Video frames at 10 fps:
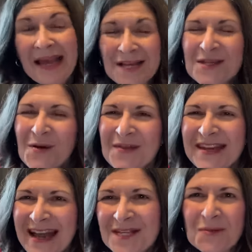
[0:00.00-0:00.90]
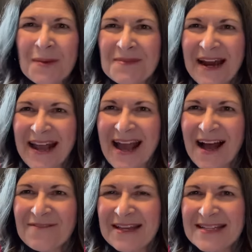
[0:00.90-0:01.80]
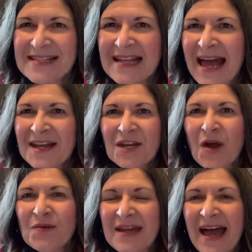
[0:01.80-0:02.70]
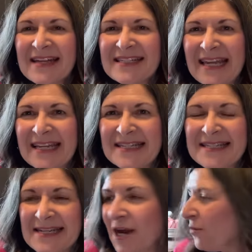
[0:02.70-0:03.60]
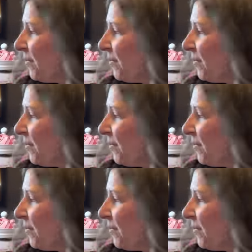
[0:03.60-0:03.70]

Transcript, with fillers: So the next whip that I have is Let No Net Ensnare